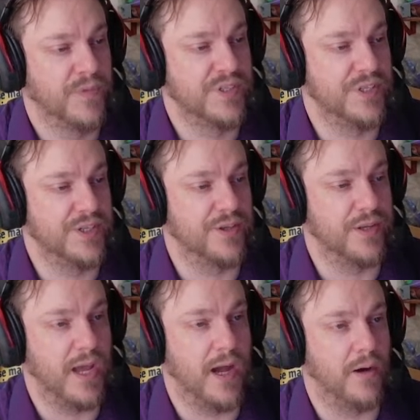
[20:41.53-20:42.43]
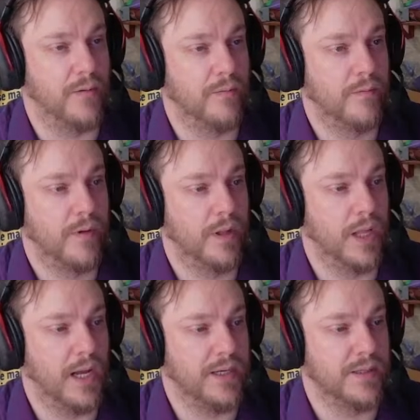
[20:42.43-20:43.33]
This will now
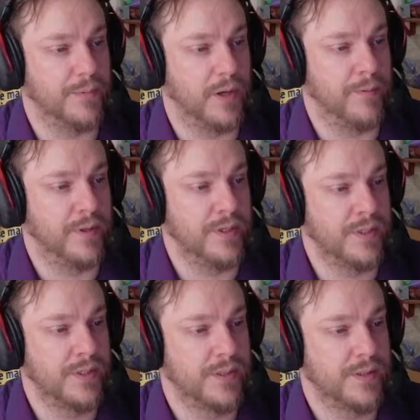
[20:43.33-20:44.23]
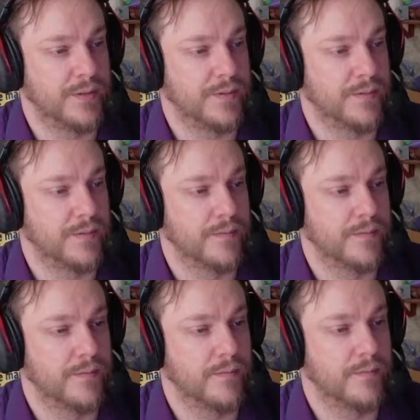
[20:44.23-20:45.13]
align to the bottom of this.
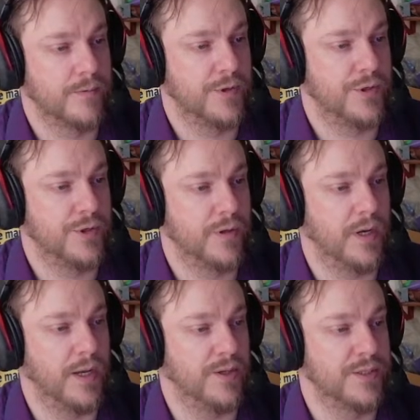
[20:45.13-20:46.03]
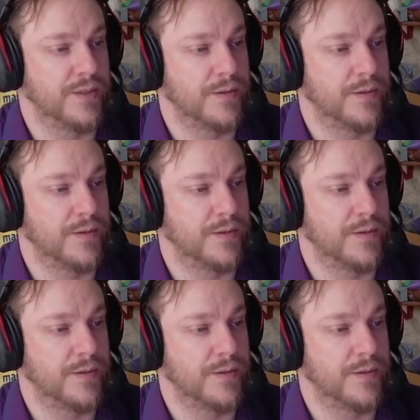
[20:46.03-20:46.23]
It is.